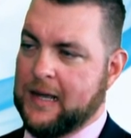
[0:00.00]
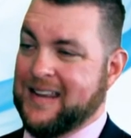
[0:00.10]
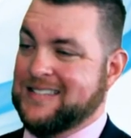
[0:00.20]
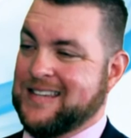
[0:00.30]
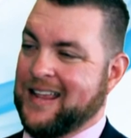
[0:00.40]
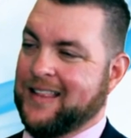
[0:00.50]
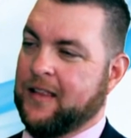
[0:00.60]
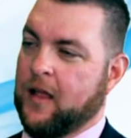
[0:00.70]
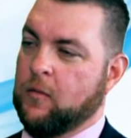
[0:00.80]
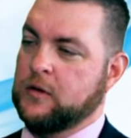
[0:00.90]
In saying
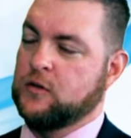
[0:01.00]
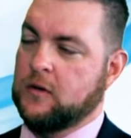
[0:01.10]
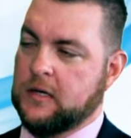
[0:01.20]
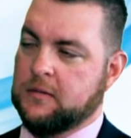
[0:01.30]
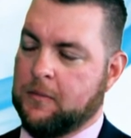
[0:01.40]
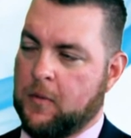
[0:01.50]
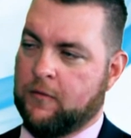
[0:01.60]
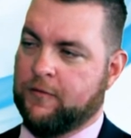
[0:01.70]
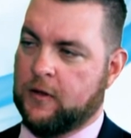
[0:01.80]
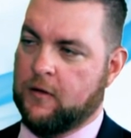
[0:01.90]
that, though, we do need to be
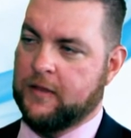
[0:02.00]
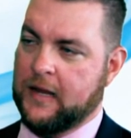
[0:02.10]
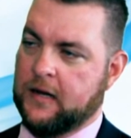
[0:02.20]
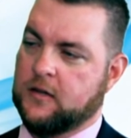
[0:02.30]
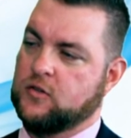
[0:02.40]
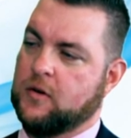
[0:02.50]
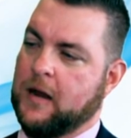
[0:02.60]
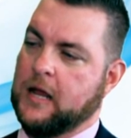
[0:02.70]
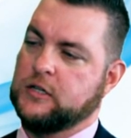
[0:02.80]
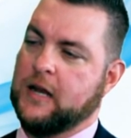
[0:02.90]
mindful of the Anti
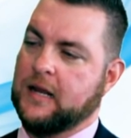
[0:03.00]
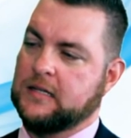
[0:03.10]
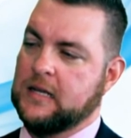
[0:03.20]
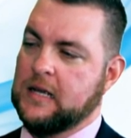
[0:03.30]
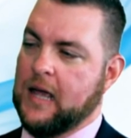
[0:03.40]
Discrimination Act.